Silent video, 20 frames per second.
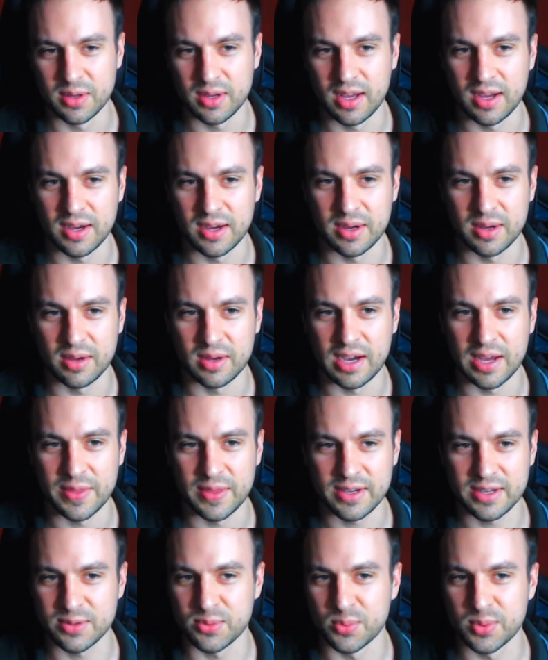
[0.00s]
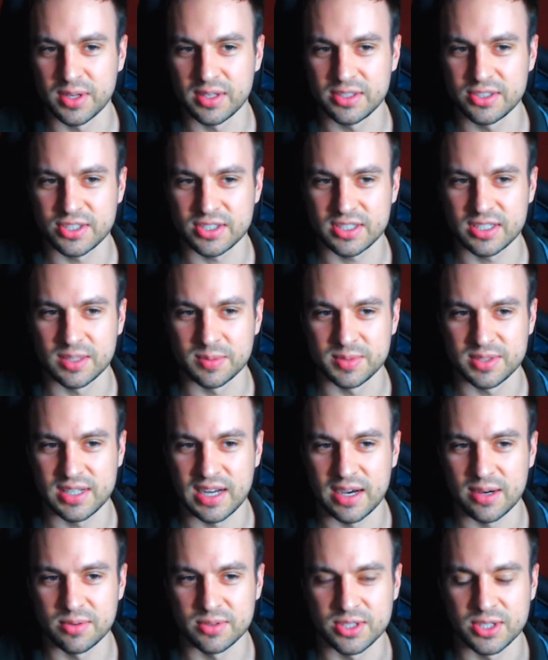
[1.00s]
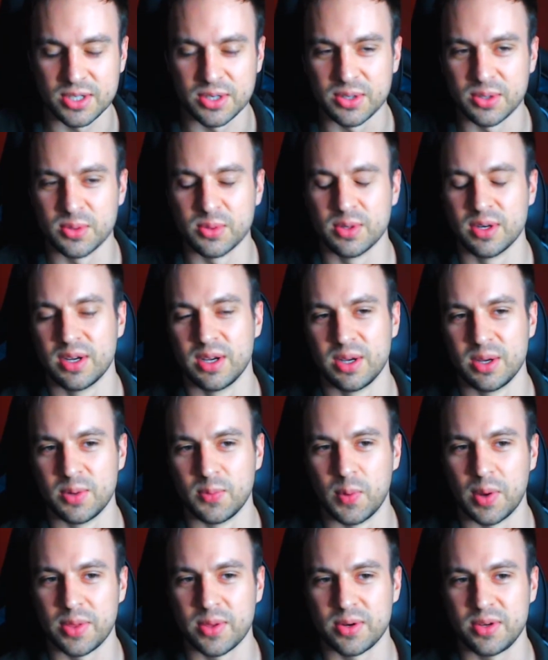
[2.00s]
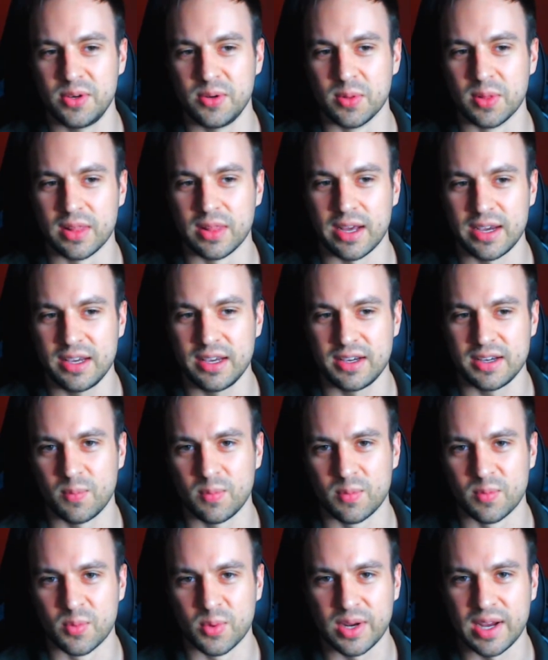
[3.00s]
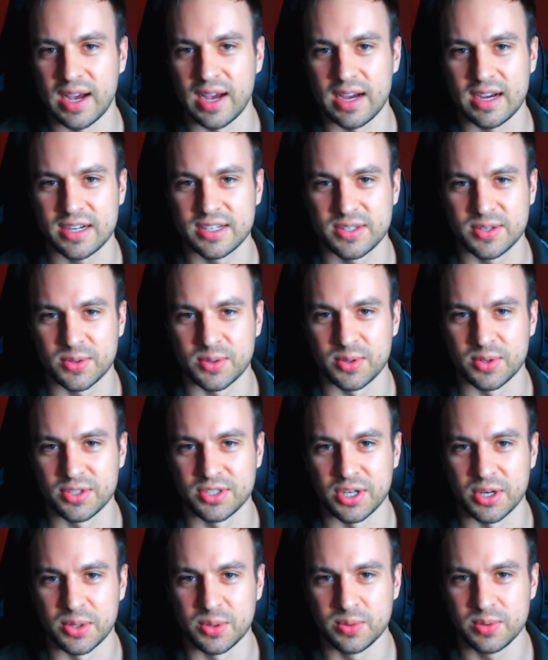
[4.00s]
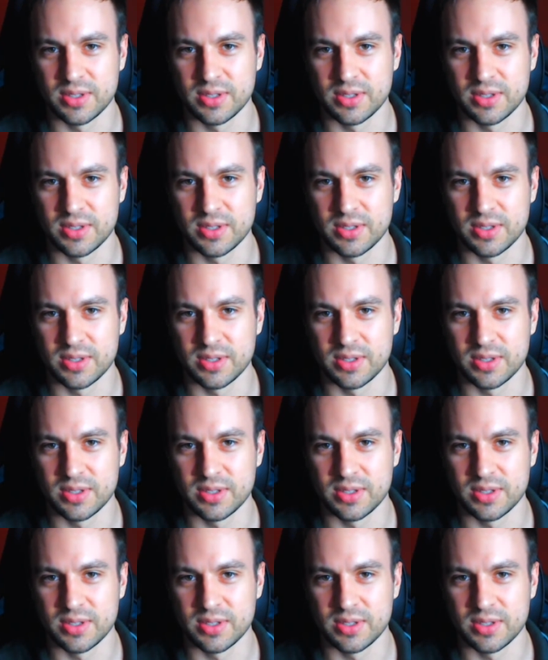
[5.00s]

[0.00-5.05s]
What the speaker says: I think it really just comes down to whether you like React or don't.